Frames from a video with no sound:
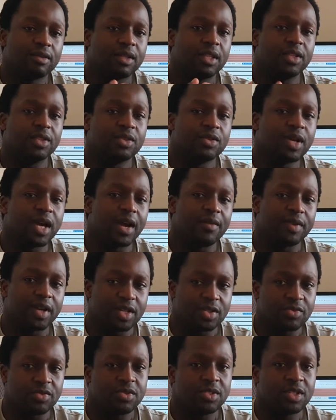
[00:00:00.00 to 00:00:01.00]
do have
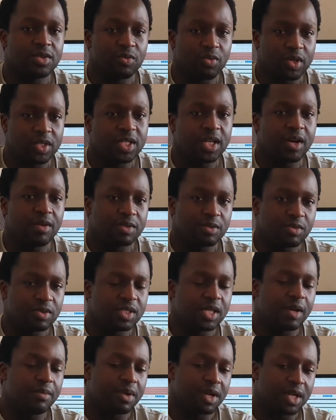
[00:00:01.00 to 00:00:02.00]
estrogen, which helps
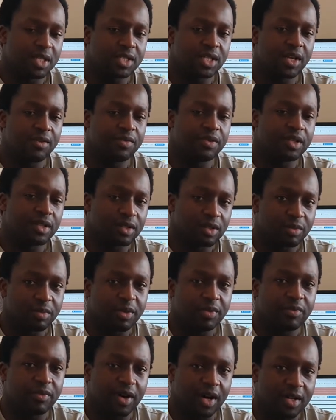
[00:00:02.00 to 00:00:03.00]
metabolize caffeine a little bit
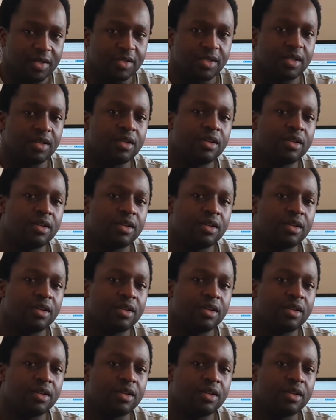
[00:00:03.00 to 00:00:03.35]
faster.